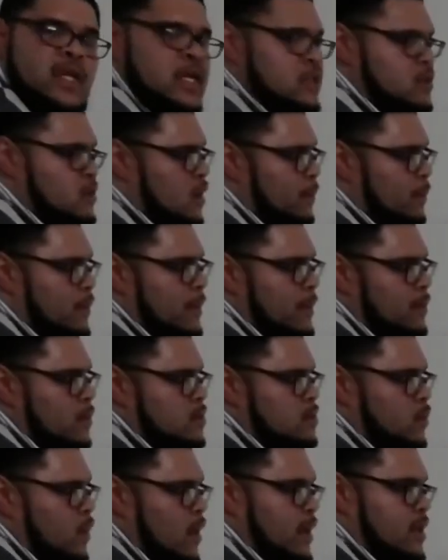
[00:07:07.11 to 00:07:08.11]
So the people
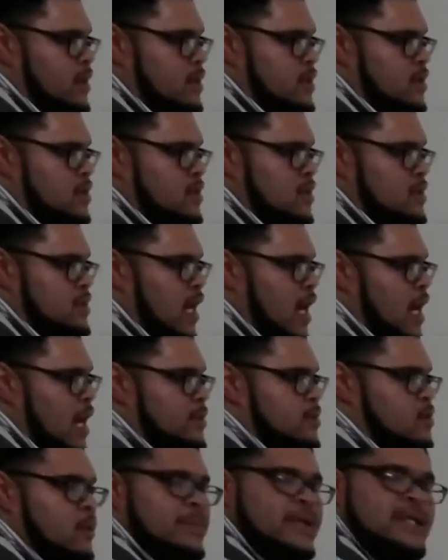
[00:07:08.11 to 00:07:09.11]
who's working just a job
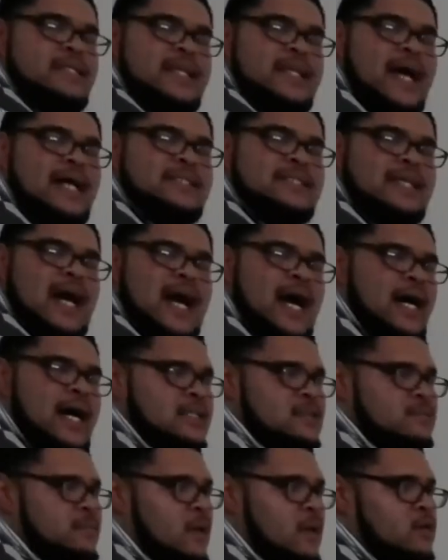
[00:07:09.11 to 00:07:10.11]
is going to be taxed the
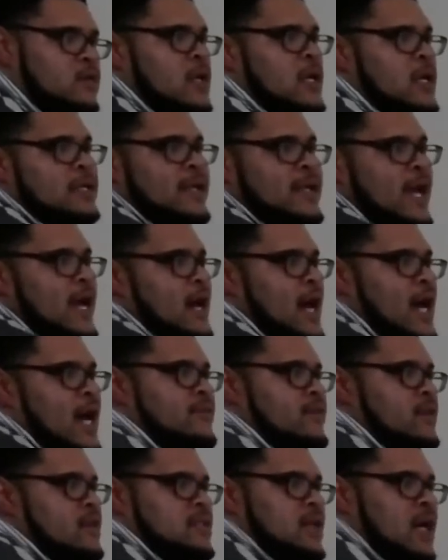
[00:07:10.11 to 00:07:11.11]
highest most. Now, I ain't
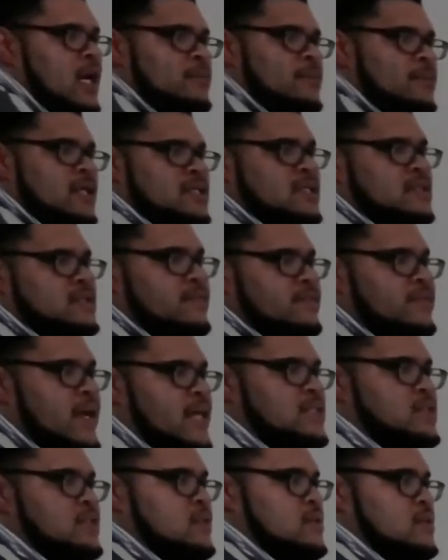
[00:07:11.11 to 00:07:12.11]
even going to talk about this
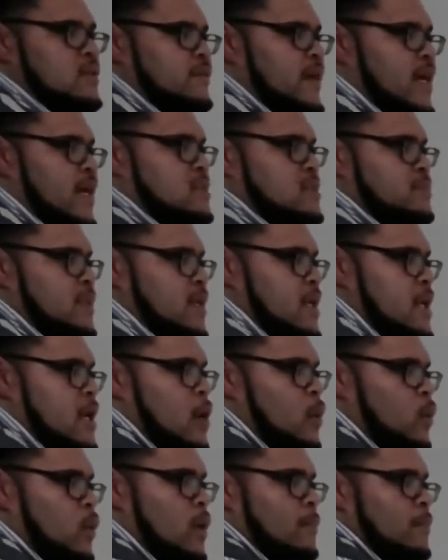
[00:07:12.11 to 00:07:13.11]
investment
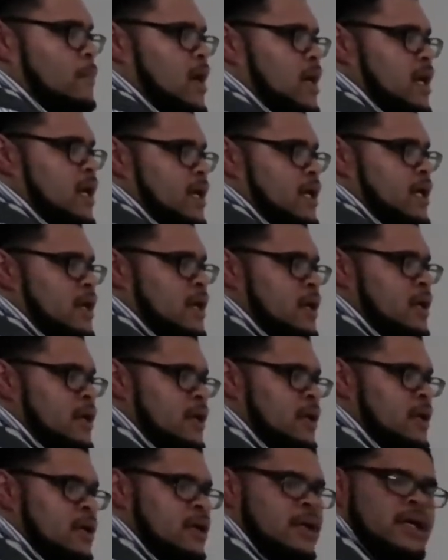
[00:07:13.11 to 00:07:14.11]
where money
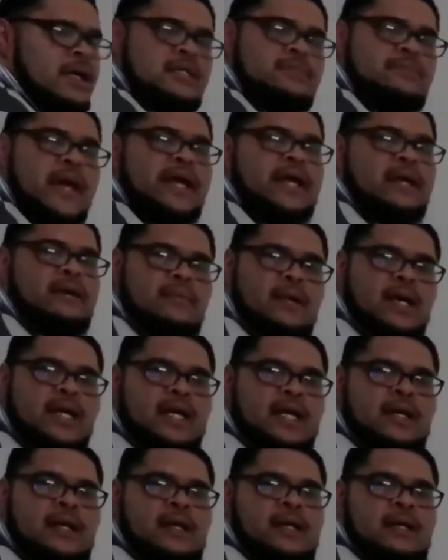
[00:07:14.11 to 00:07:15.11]
is making
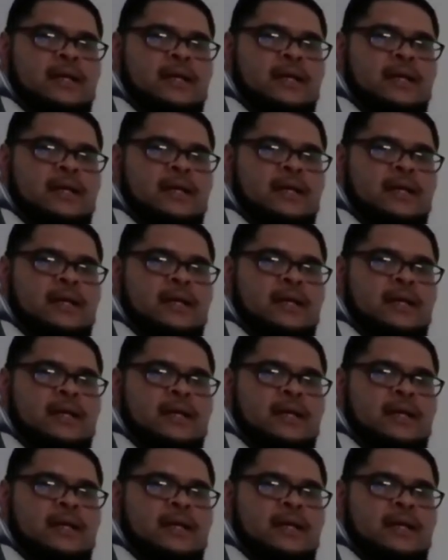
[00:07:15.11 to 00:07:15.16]
money.